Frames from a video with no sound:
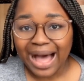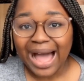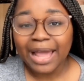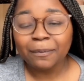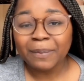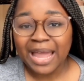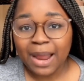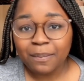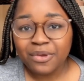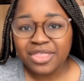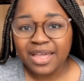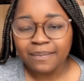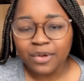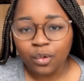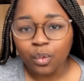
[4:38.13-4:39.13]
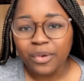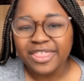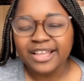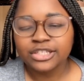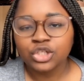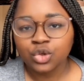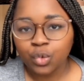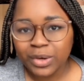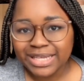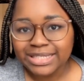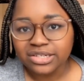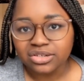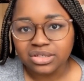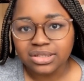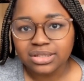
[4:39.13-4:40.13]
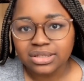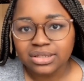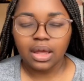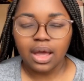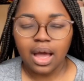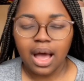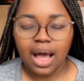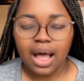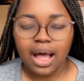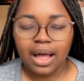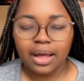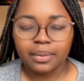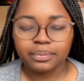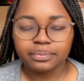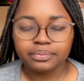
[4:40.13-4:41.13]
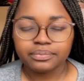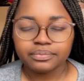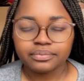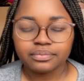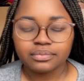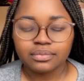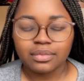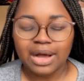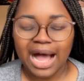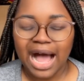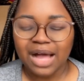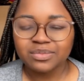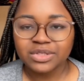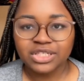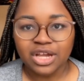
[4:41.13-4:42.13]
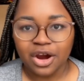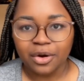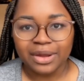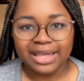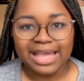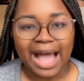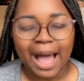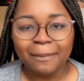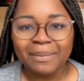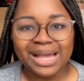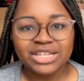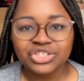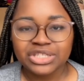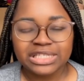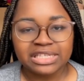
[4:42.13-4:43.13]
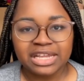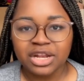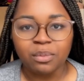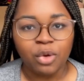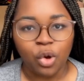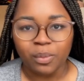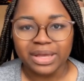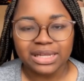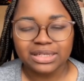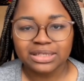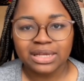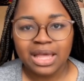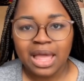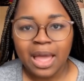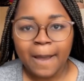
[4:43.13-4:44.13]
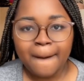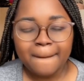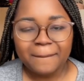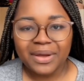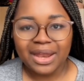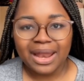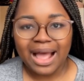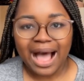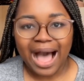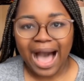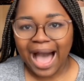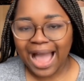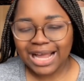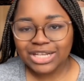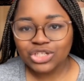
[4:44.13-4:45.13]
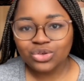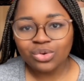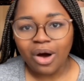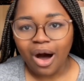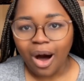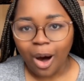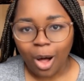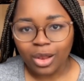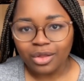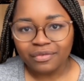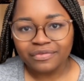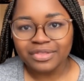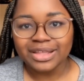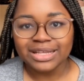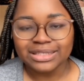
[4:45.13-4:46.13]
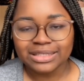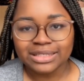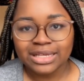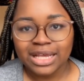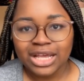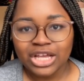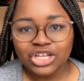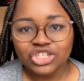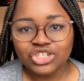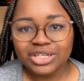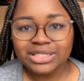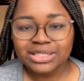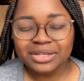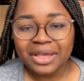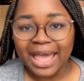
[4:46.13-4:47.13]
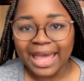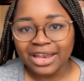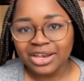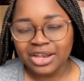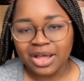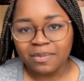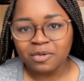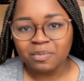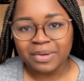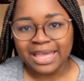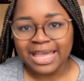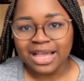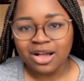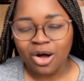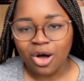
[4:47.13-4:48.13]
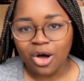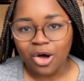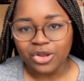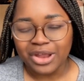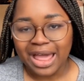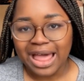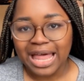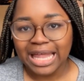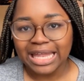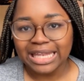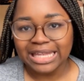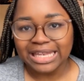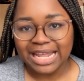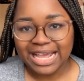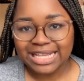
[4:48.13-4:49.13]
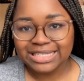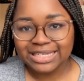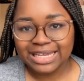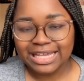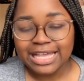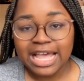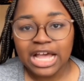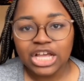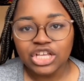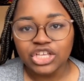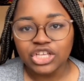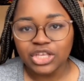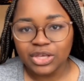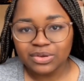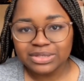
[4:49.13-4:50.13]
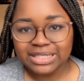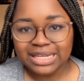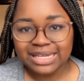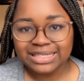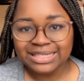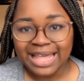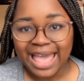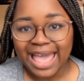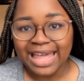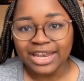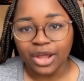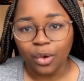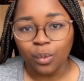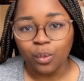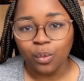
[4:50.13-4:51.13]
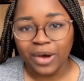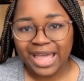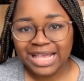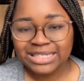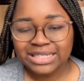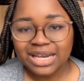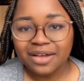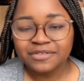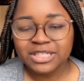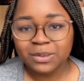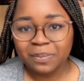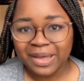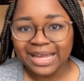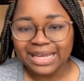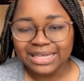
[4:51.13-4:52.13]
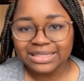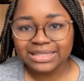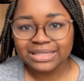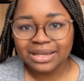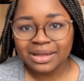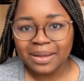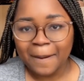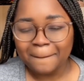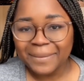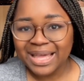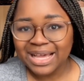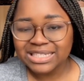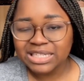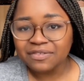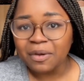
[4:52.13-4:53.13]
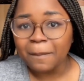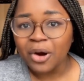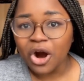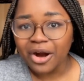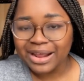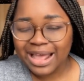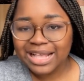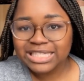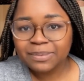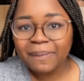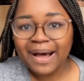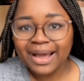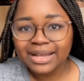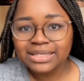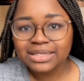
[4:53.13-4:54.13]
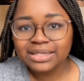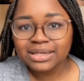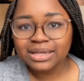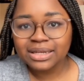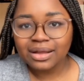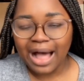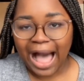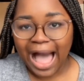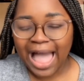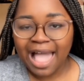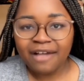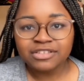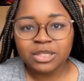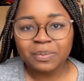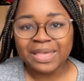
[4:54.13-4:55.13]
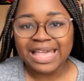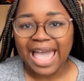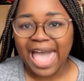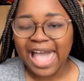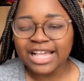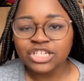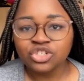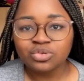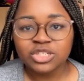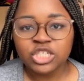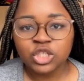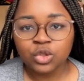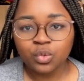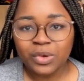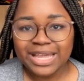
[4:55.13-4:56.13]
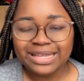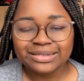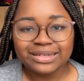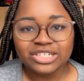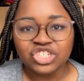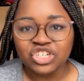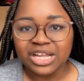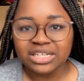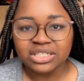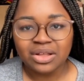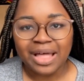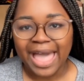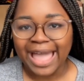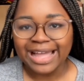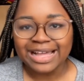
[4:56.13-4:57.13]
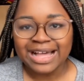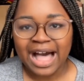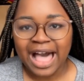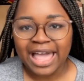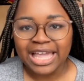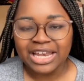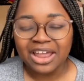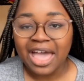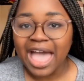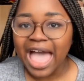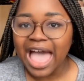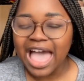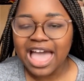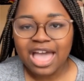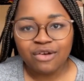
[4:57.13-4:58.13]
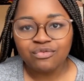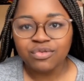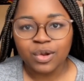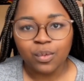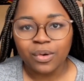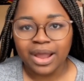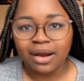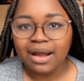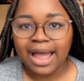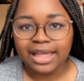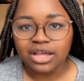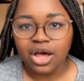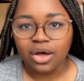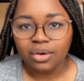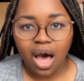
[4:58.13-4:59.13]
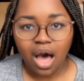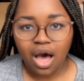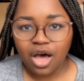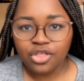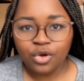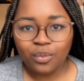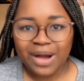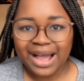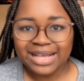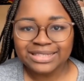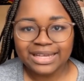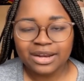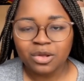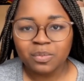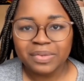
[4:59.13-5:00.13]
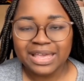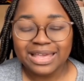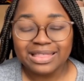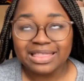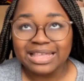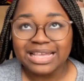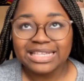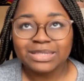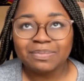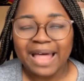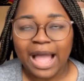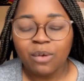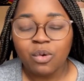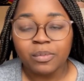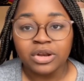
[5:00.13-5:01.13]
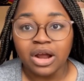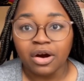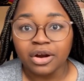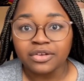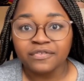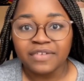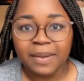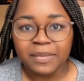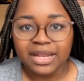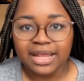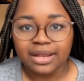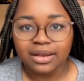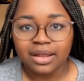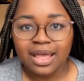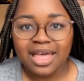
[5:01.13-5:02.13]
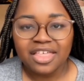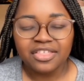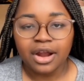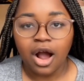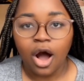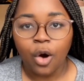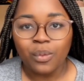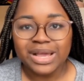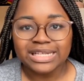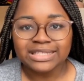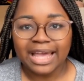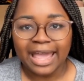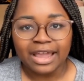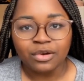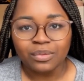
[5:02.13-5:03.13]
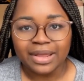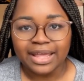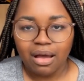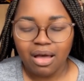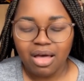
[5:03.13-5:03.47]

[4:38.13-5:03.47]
I pamper them with tweezers. Um, I'm sorry, I might just need a moment, but I do all of this just to end up being called lazy, useless, and a waste of space because of a parking spot. I have to be extra sweet, gentle, and kind everywhere I go. Otherwise, it'll be these black women aren't feminine, they're always angry.